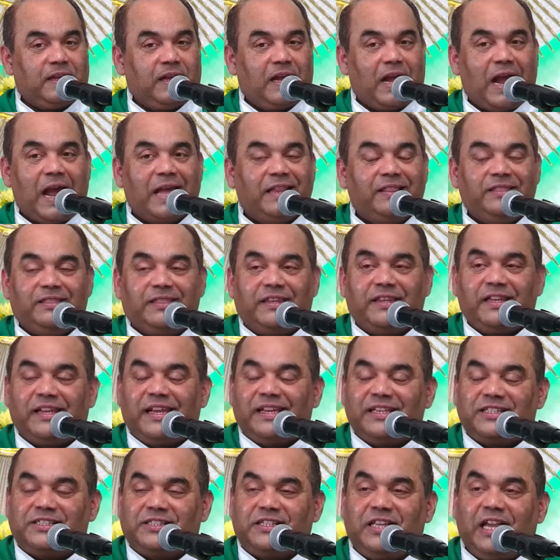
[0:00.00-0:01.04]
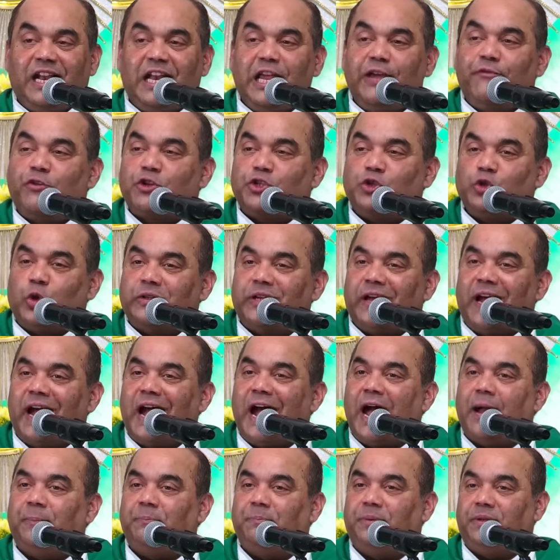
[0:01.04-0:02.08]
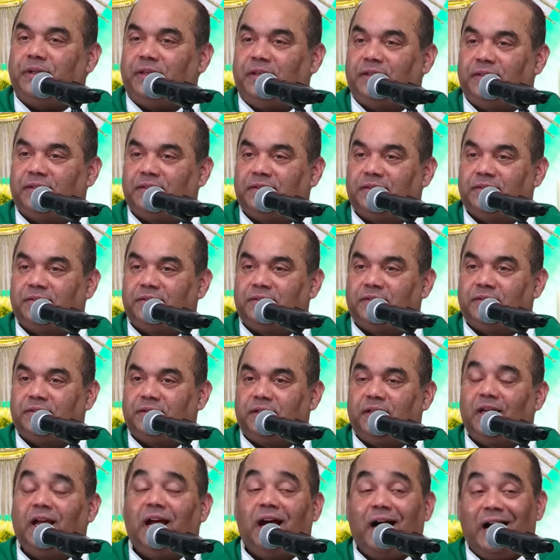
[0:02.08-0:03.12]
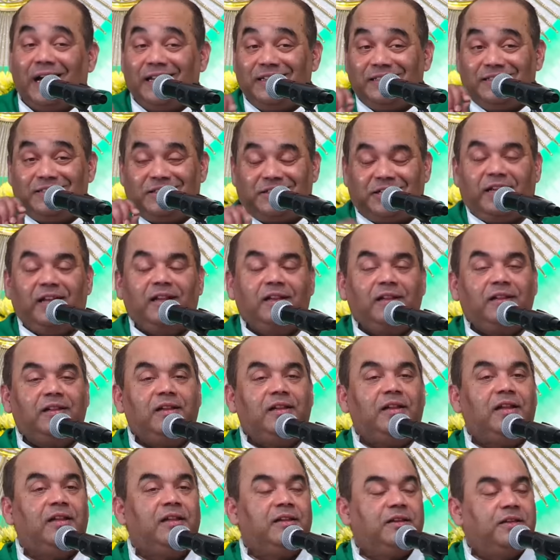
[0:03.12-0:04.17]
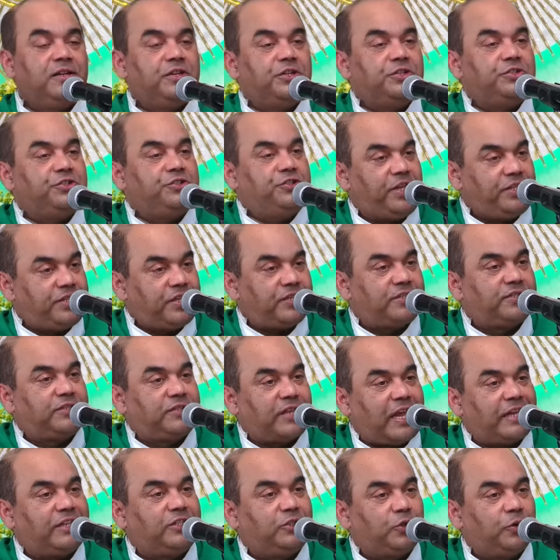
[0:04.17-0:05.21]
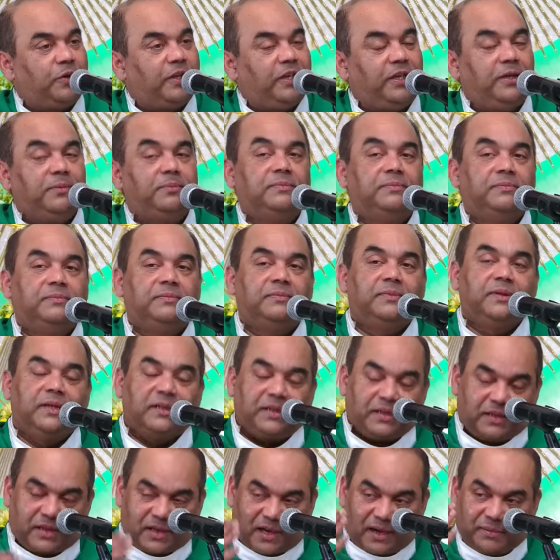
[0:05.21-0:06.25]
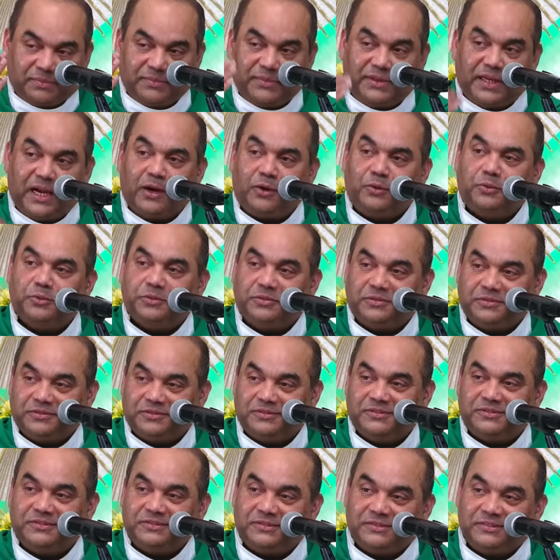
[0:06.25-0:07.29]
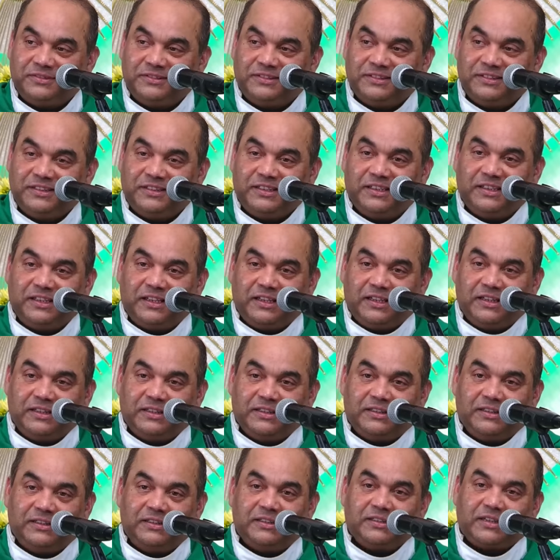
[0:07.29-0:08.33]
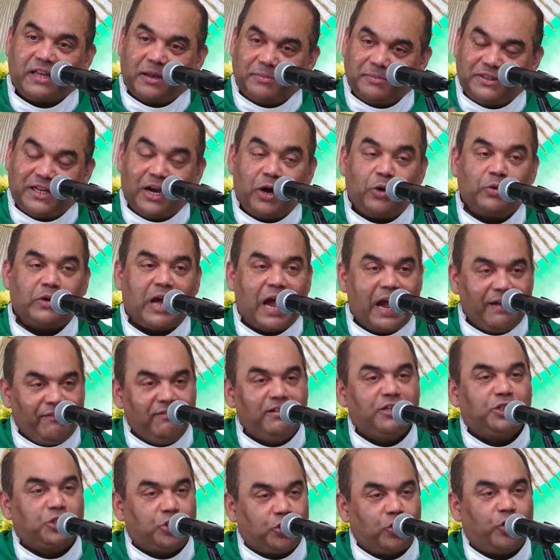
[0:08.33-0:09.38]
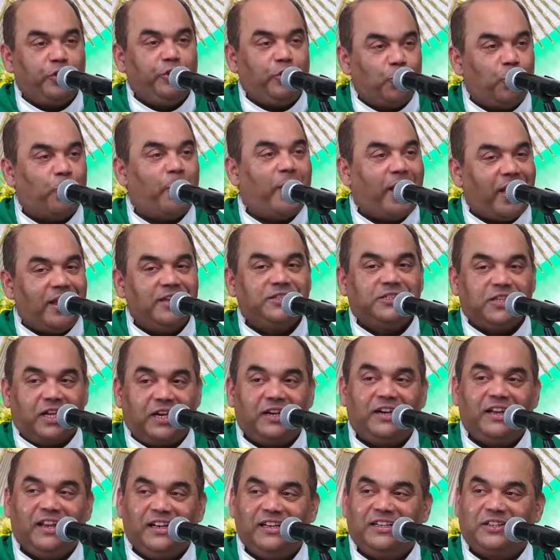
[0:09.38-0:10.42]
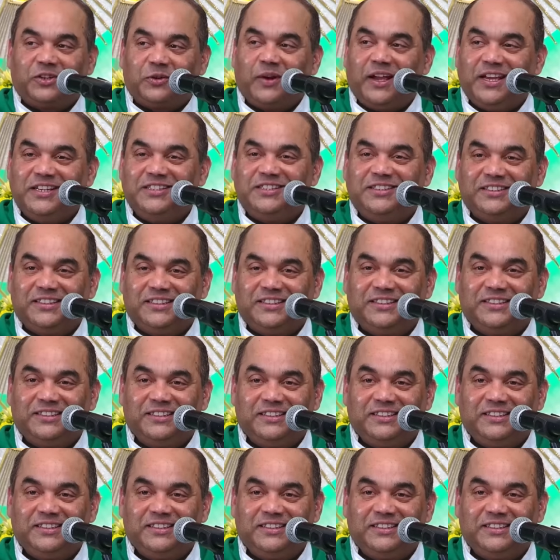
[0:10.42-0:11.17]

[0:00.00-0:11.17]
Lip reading: And still he was not happy. Until Jesus said to him, "Come down. Come down. I will show you where is the real treasure."